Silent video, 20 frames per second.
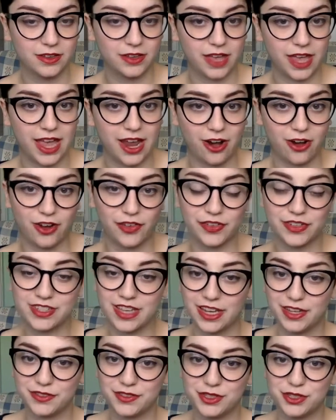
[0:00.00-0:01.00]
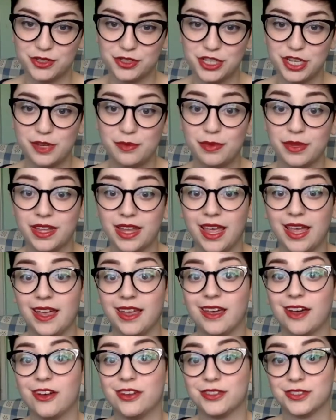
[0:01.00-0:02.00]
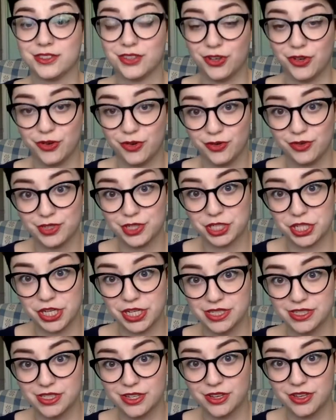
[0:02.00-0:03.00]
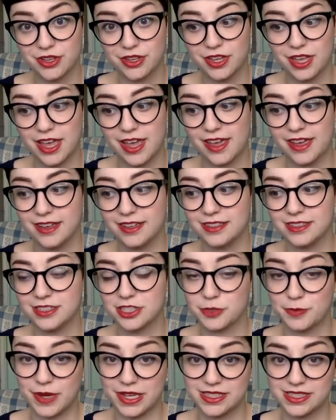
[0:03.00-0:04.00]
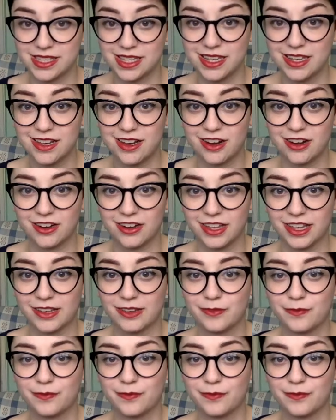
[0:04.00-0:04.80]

err on the side of sushi, but, also schnitzel and spätzle are,